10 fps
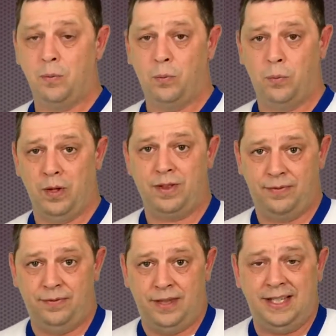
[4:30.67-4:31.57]

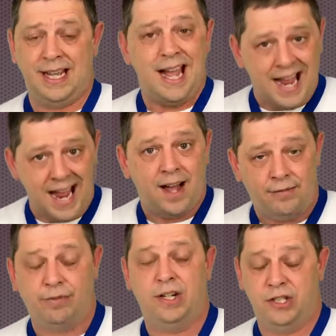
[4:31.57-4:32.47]
with the
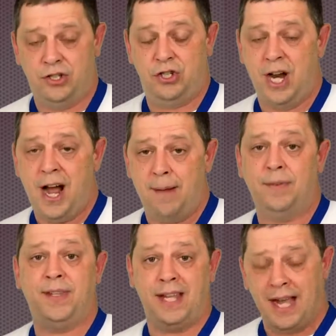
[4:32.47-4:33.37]
average job
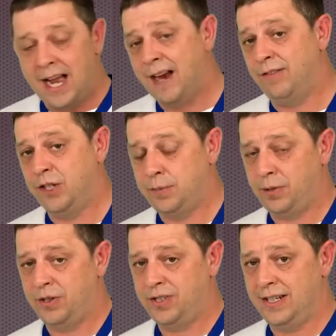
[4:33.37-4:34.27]
that the average
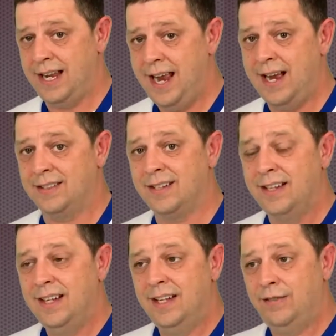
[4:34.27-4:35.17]
person has.
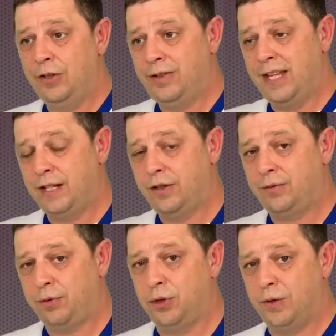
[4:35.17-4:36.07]
If you think
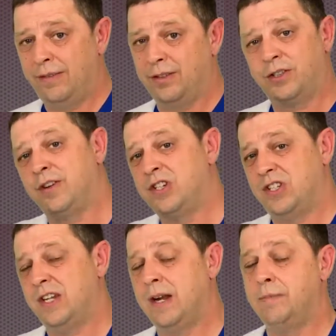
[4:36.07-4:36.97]
through, ever crunch
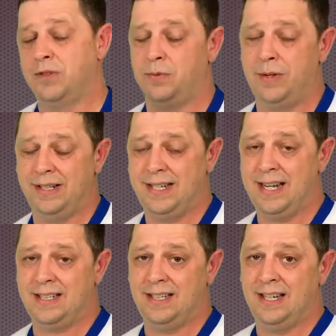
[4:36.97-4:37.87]
the numbers on what it
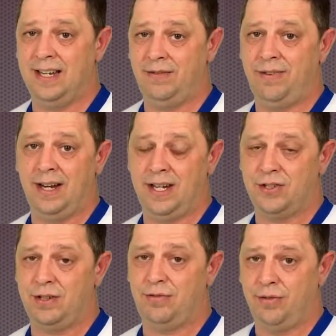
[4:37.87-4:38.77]
takes to get
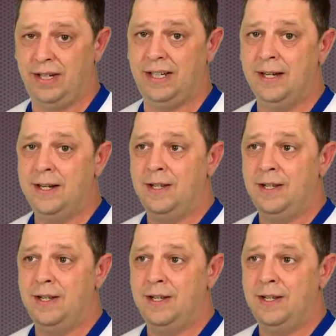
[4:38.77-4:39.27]
financially free,